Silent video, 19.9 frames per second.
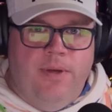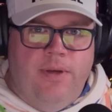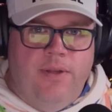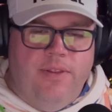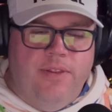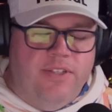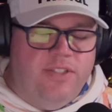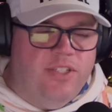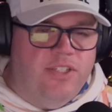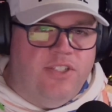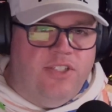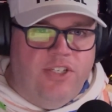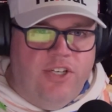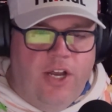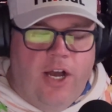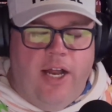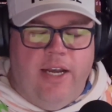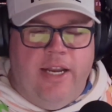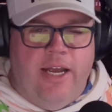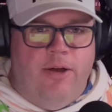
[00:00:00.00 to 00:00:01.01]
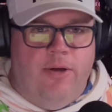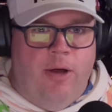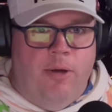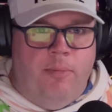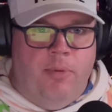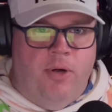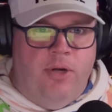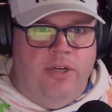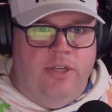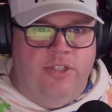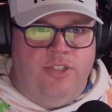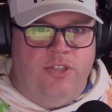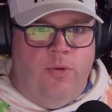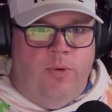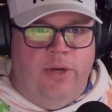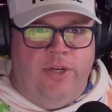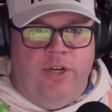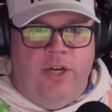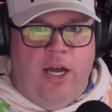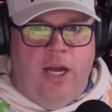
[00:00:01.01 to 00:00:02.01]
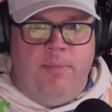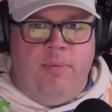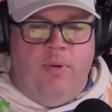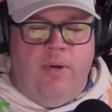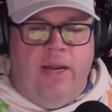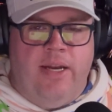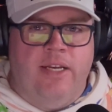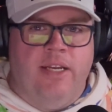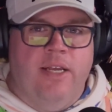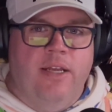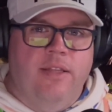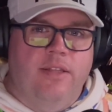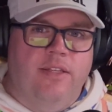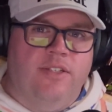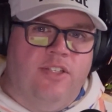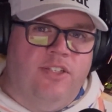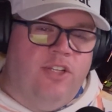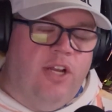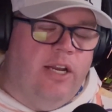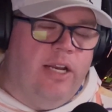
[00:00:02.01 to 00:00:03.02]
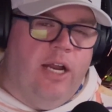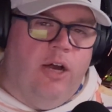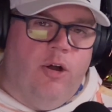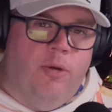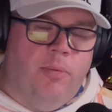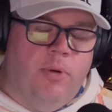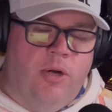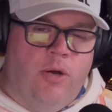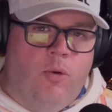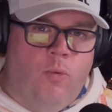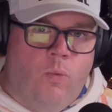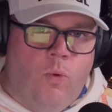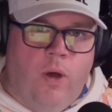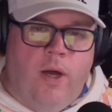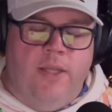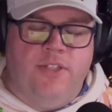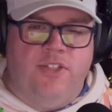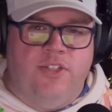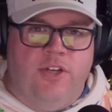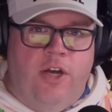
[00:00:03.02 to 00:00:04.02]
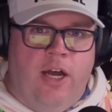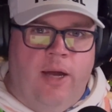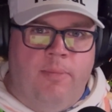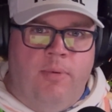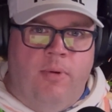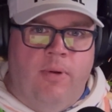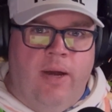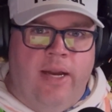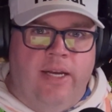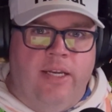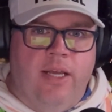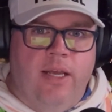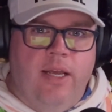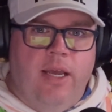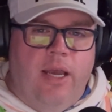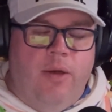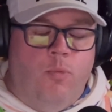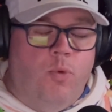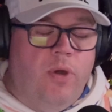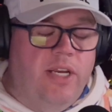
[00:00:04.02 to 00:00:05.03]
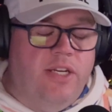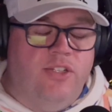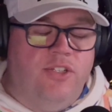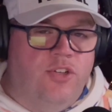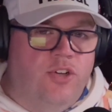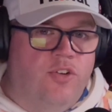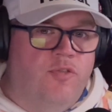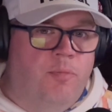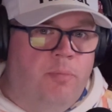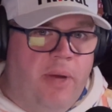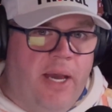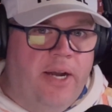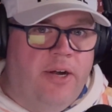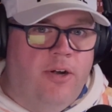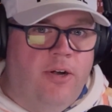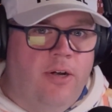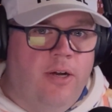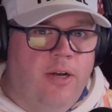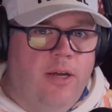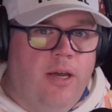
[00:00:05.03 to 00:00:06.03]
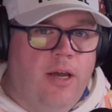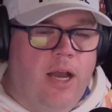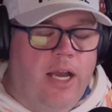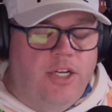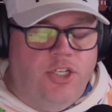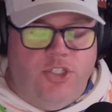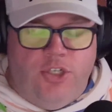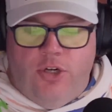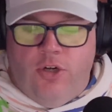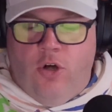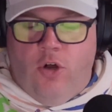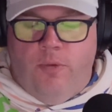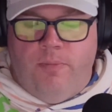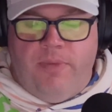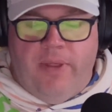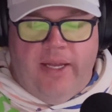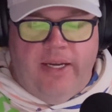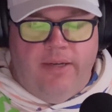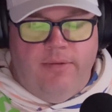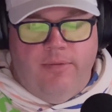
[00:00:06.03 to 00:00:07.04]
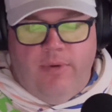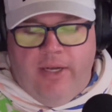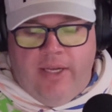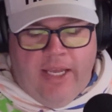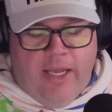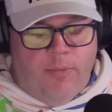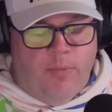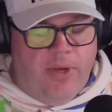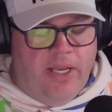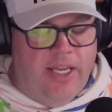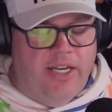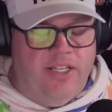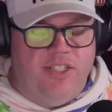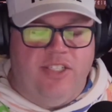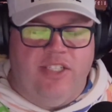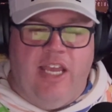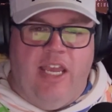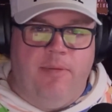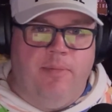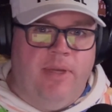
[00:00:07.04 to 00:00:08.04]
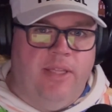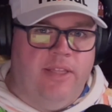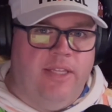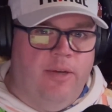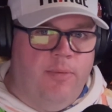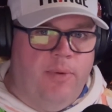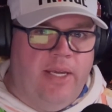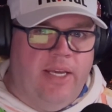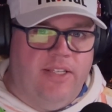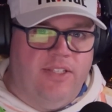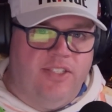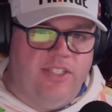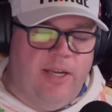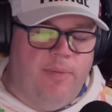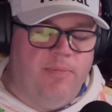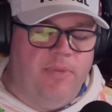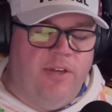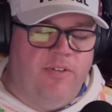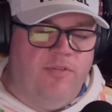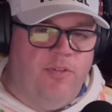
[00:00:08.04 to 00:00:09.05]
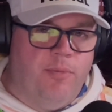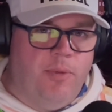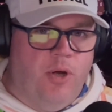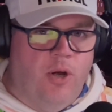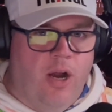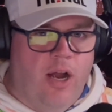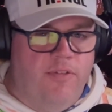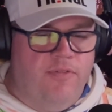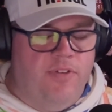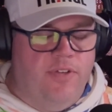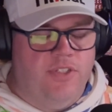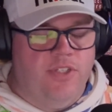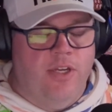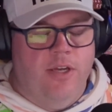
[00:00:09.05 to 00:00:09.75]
This is not how Alberta is going to operate. This is not how Alberta wants to operate, and we deserve better. I sure hope that, again, we get a statement, that we get something from your office,